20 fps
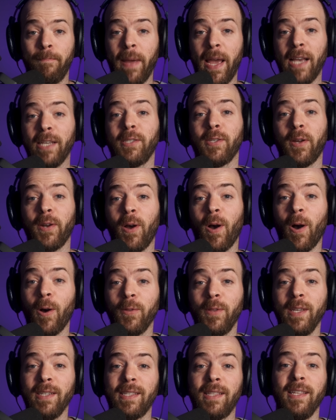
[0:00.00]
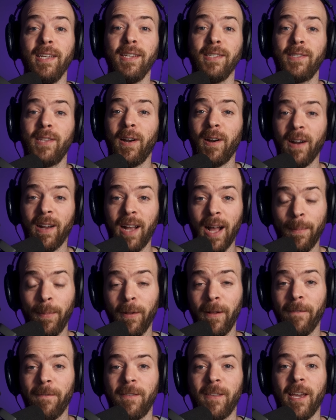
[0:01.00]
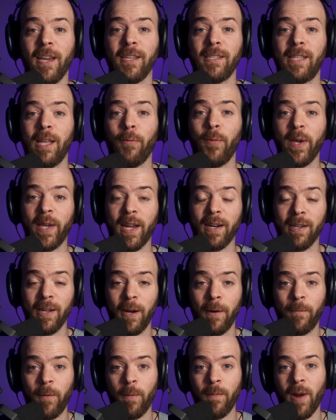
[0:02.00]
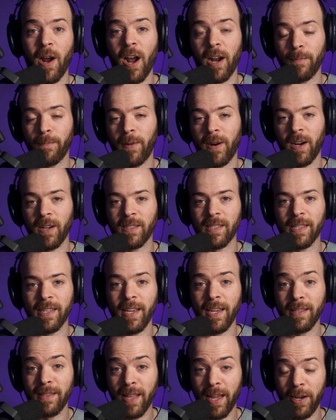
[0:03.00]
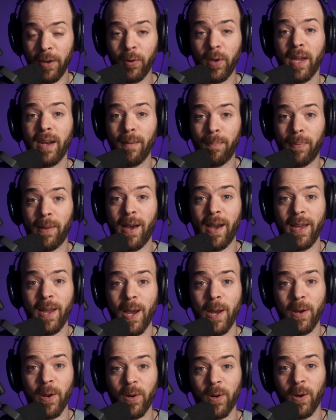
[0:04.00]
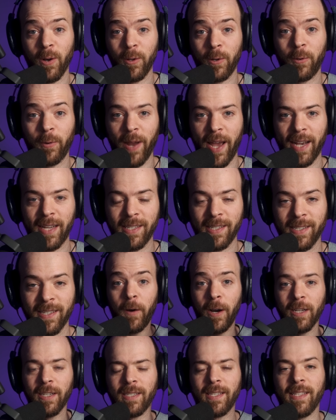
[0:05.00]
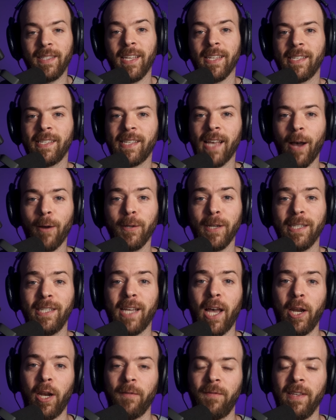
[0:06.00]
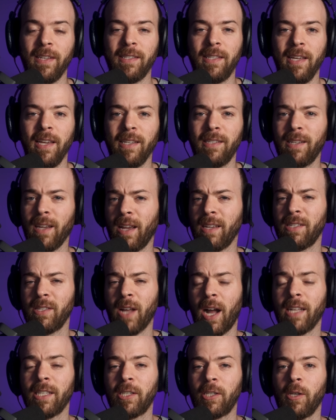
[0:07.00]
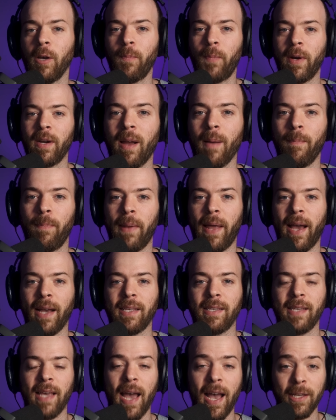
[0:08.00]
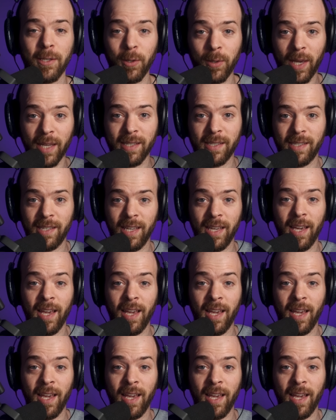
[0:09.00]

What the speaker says: Based on all these leads, there are a couple of things that we can learn from ARTBAT's lead that you can apply in your own tracks. First, the sound design of these leads is not super complex, as you can see